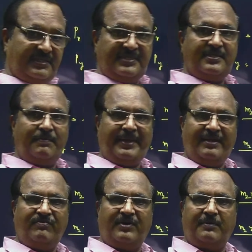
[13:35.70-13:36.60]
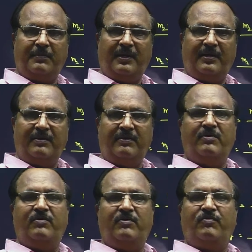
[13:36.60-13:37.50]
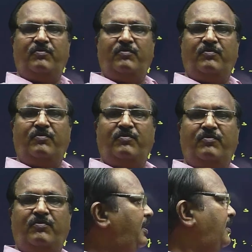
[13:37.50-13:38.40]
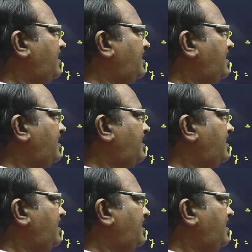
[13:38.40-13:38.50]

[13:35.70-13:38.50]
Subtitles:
is the main formula. From this formula